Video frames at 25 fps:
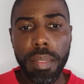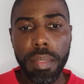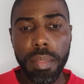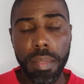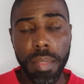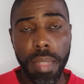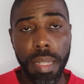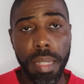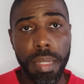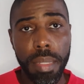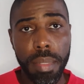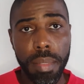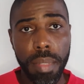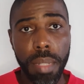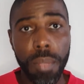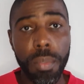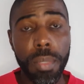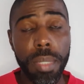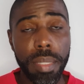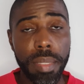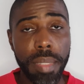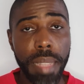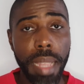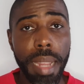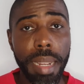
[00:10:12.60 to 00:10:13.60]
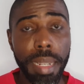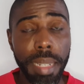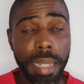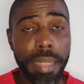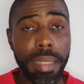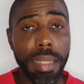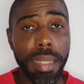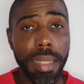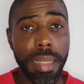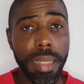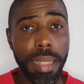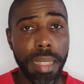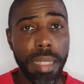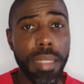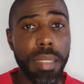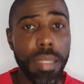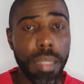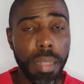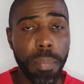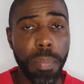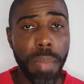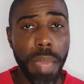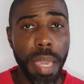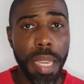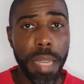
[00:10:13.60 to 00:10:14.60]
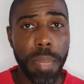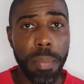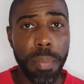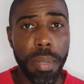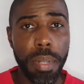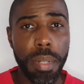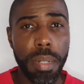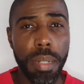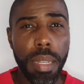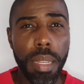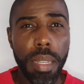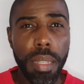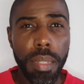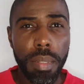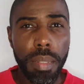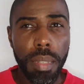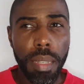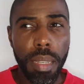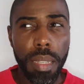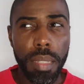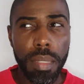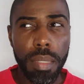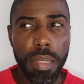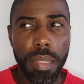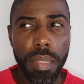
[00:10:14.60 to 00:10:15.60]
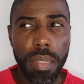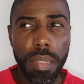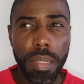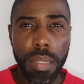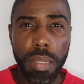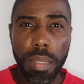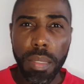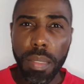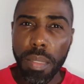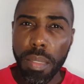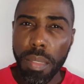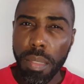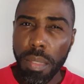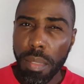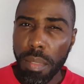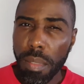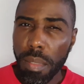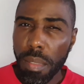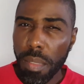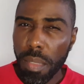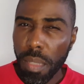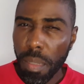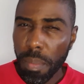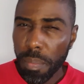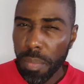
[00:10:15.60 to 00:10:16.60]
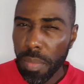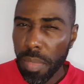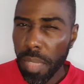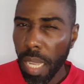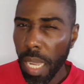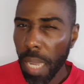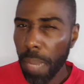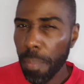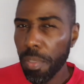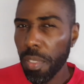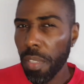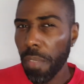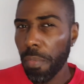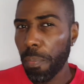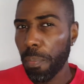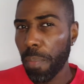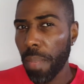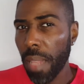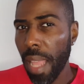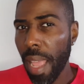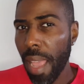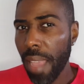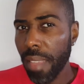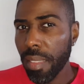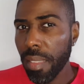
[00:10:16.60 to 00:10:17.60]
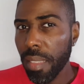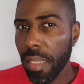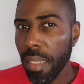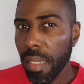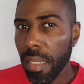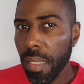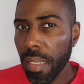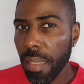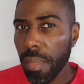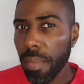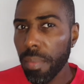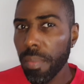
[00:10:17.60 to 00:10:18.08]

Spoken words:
recycle at least the paper and some types of plastic.